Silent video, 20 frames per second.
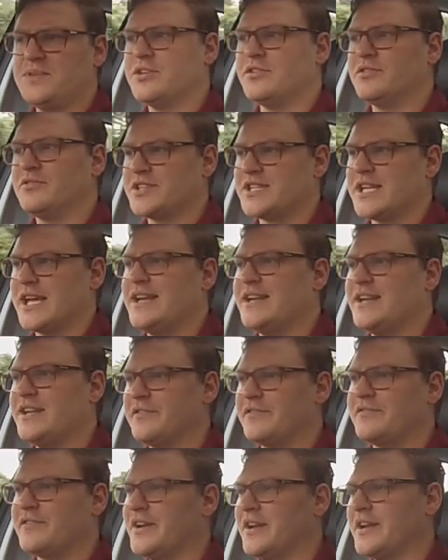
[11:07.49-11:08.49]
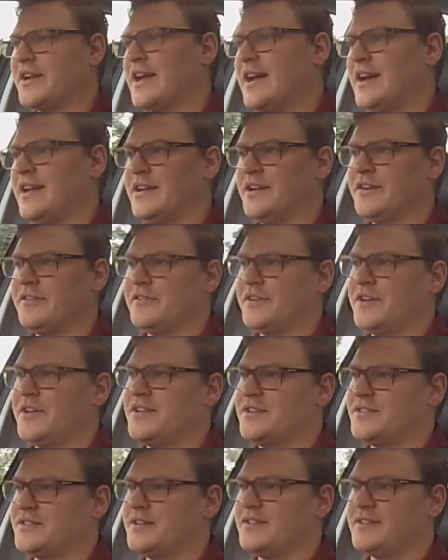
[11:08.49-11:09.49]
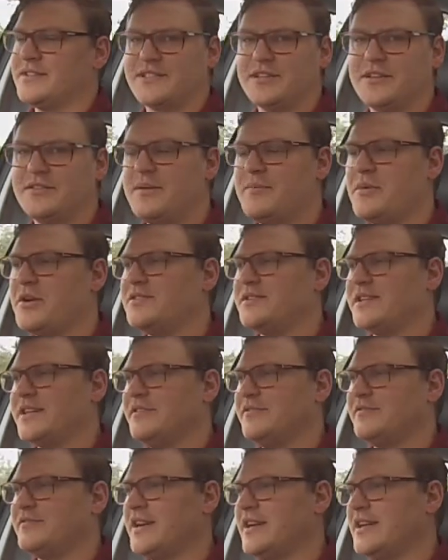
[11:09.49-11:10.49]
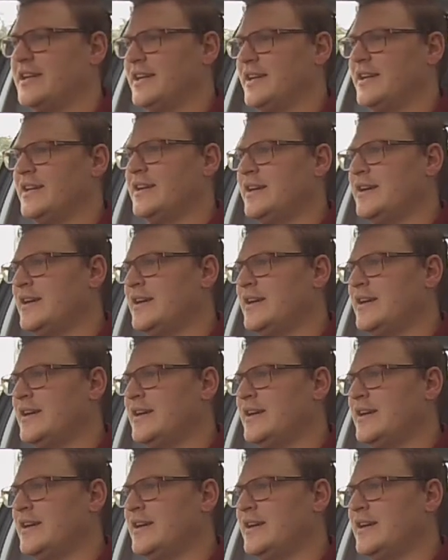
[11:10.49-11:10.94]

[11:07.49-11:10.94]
Still retaining the front catalytic converters, so it's still MOT friendly.